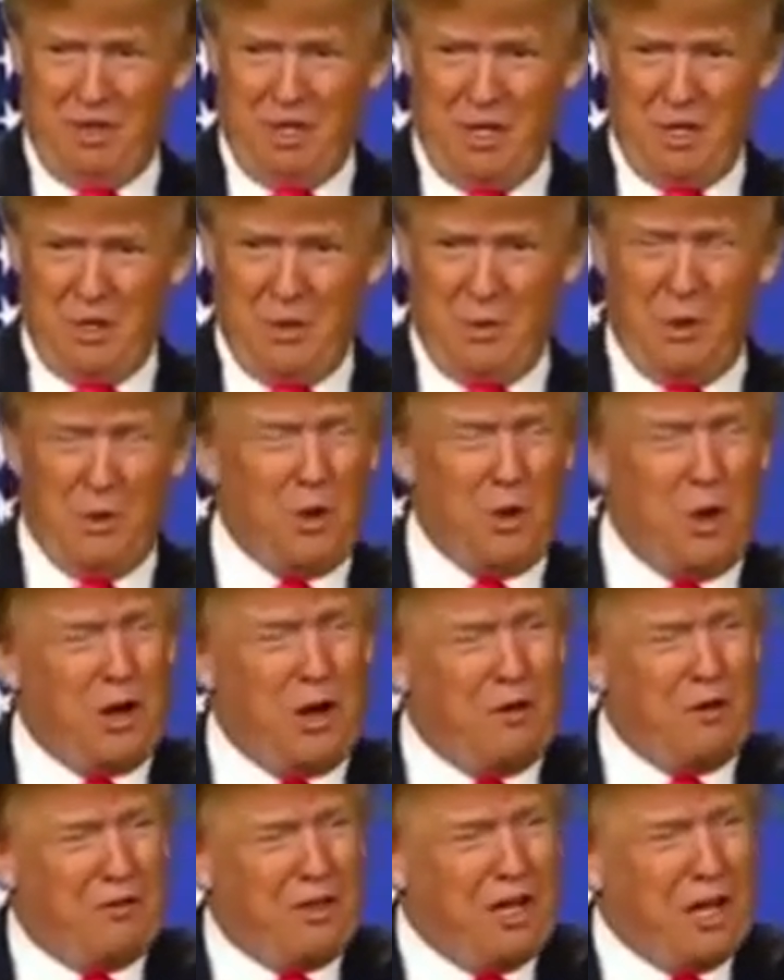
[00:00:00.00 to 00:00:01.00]
With all
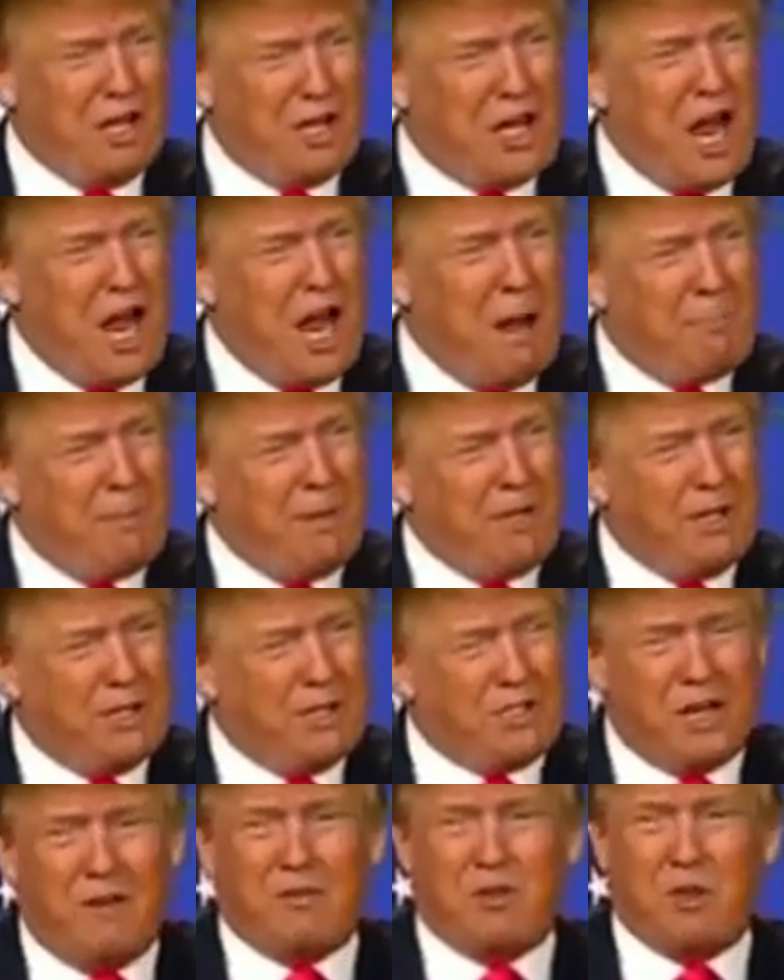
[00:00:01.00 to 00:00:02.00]
of the incompetent
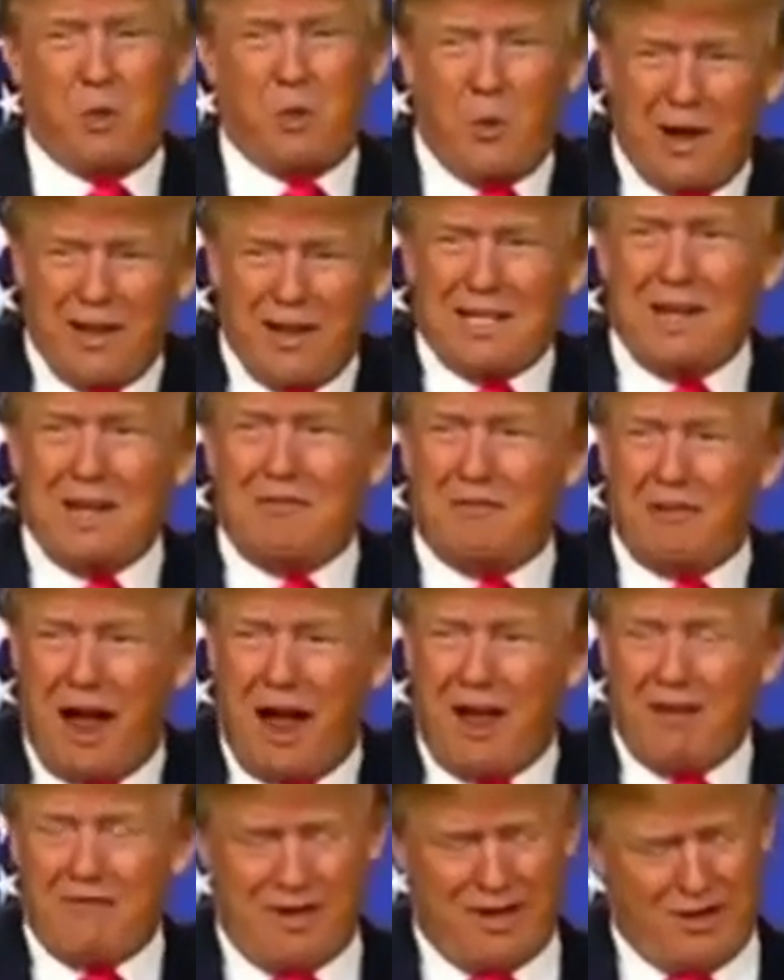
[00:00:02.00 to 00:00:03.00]
stuff,
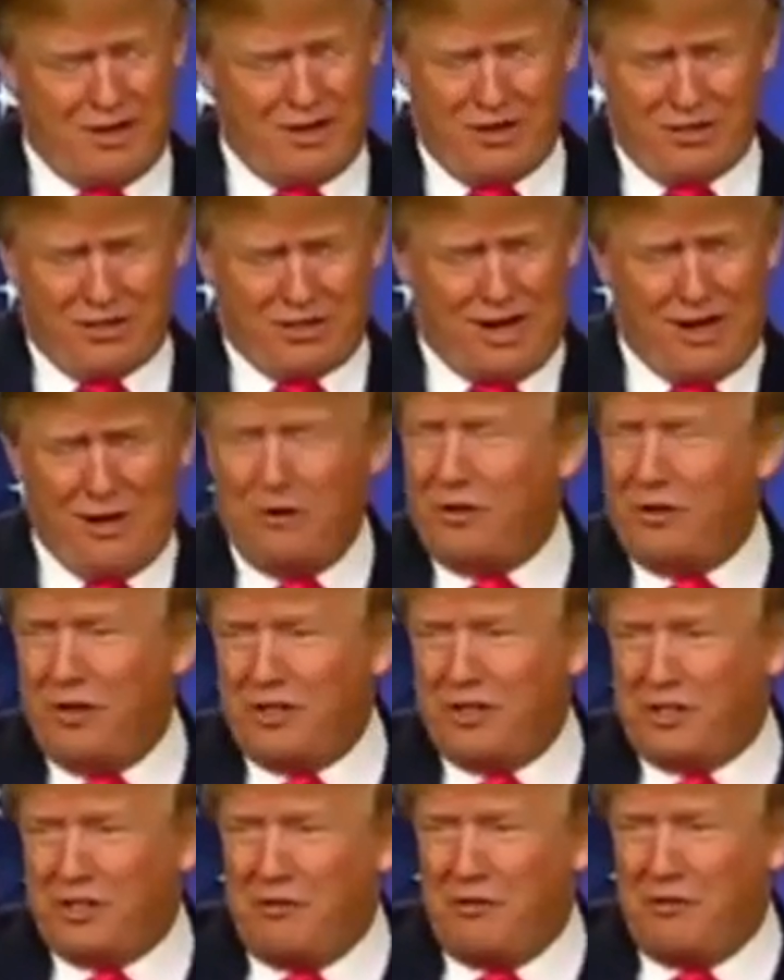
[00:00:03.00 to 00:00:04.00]
25 years? I don't think
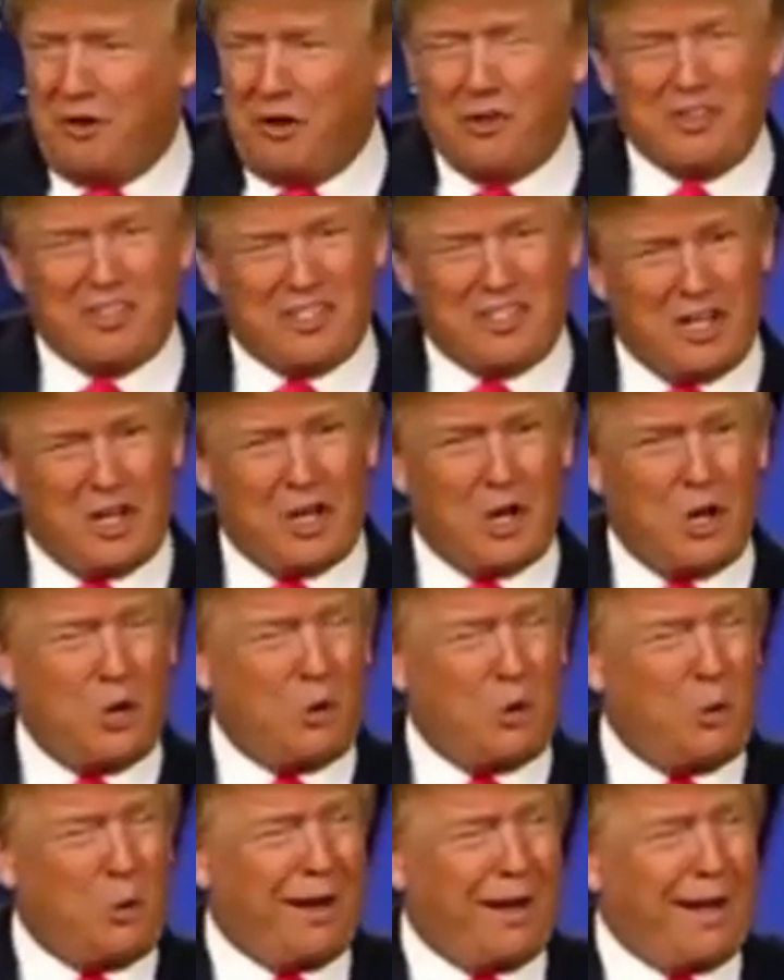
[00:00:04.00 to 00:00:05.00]
so, folks. It's going to go
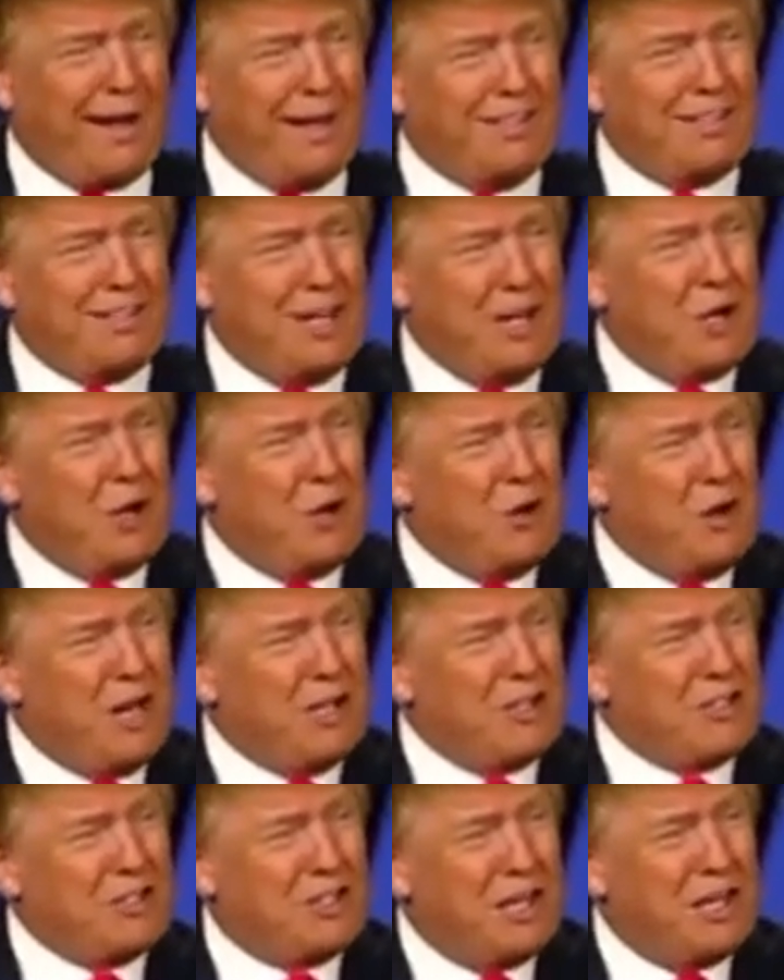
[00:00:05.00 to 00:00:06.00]
quickly. It's going to go
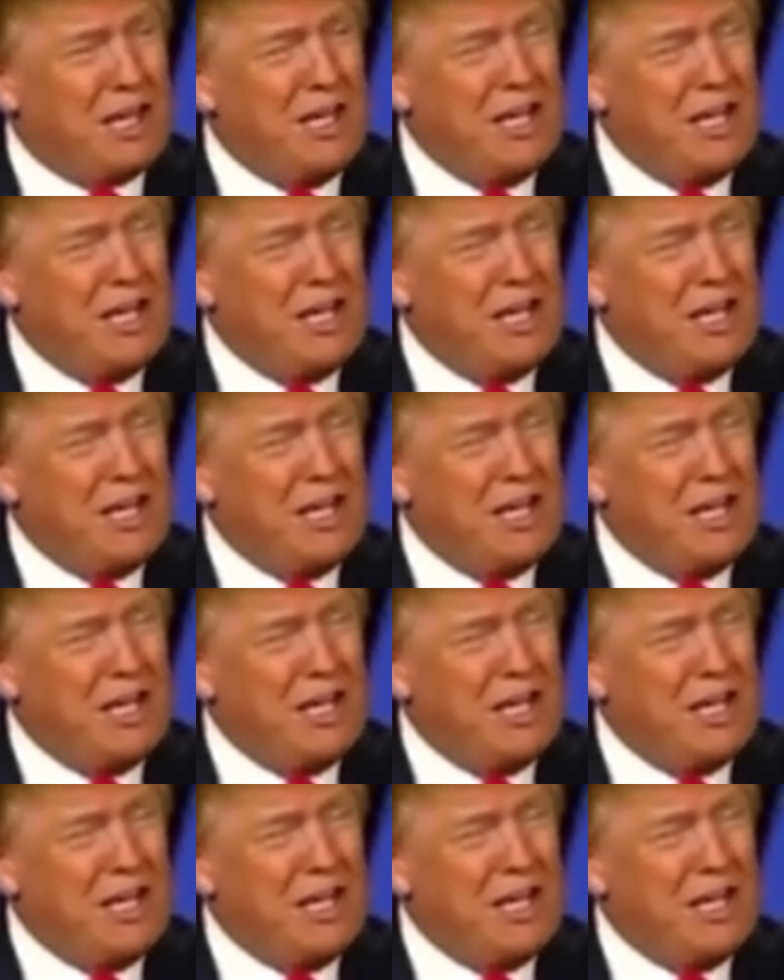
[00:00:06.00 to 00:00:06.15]
nicely.